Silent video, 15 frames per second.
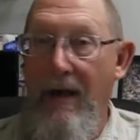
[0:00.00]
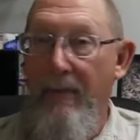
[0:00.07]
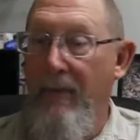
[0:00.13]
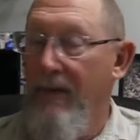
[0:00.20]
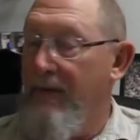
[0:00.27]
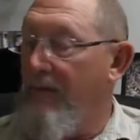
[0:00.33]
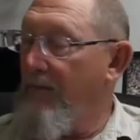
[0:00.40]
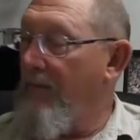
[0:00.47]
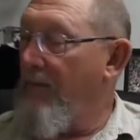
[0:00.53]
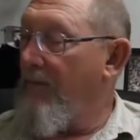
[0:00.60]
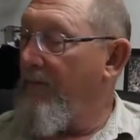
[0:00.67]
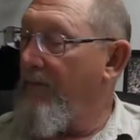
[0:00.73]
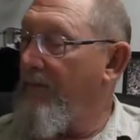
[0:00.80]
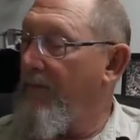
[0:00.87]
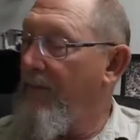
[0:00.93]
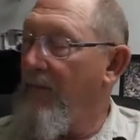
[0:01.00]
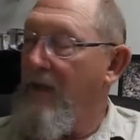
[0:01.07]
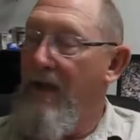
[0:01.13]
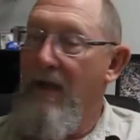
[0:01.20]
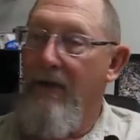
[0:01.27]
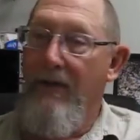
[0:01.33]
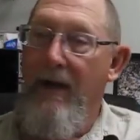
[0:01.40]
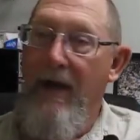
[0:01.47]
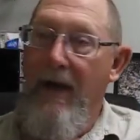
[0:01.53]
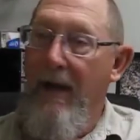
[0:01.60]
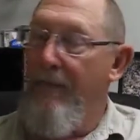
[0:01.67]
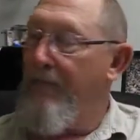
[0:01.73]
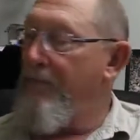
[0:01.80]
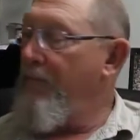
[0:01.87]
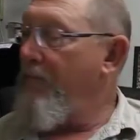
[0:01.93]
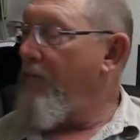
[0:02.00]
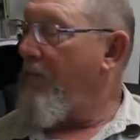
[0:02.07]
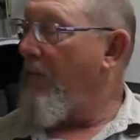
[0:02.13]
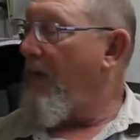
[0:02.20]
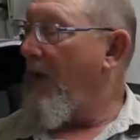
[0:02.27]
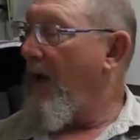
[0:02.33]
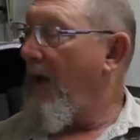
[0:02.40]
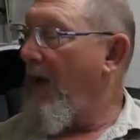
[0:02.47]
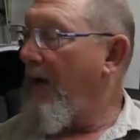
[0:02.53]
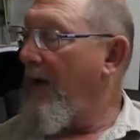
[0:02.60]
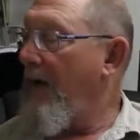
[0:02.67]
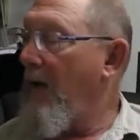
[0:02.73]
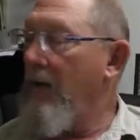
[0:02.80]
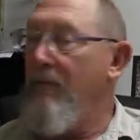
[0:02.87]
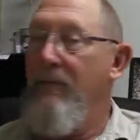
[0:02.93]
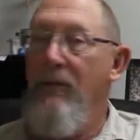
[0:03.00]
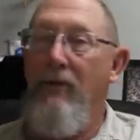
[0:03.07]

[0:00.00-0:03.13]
but the other day. And it's